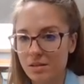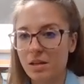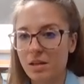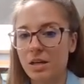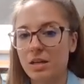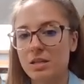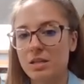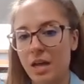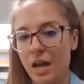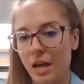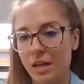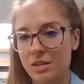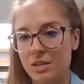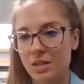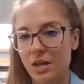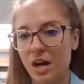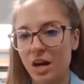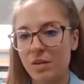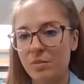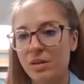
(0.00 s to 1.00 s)
contains
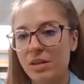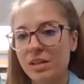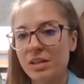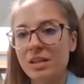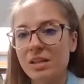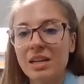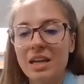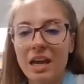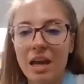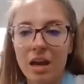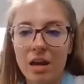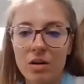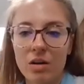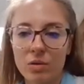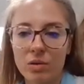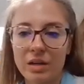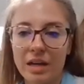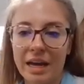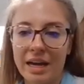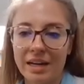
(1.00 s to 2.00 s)
carbon,
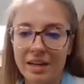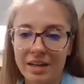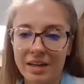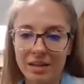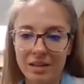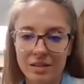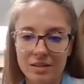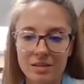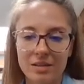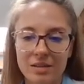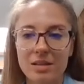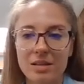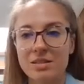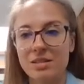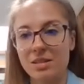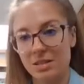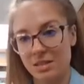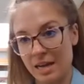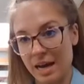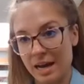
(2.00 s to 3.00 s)
inorganic
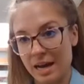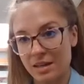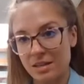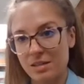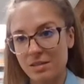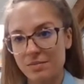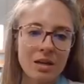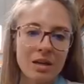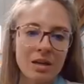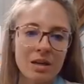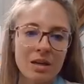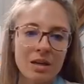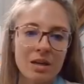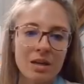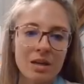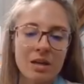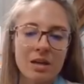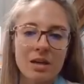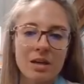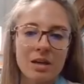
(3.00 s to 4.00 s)
does not.
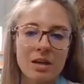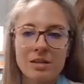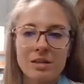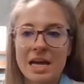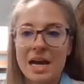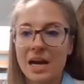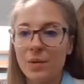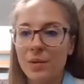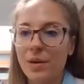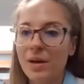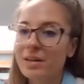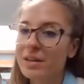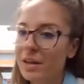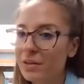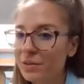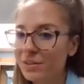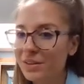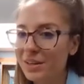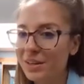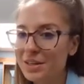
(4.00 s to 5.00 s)
Now,
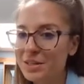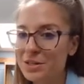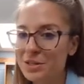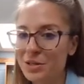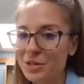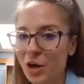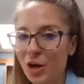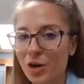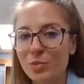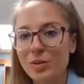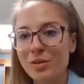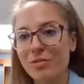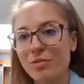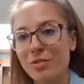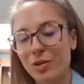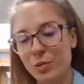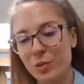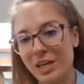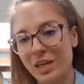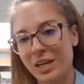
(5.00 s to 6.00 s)
another thing to know
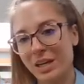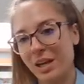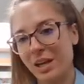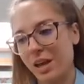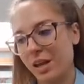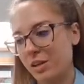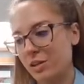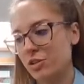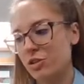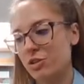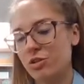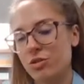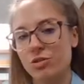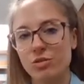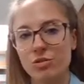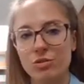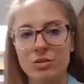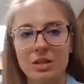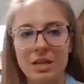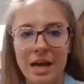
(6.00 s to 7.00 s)
before we get
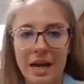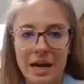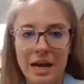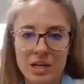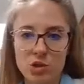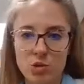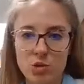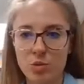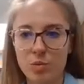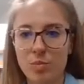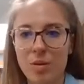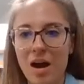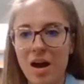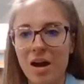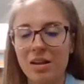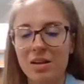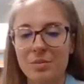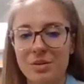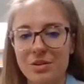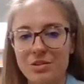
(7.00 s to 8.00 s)
into the actual
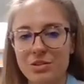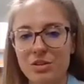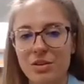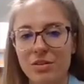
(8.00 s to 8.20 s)
polymers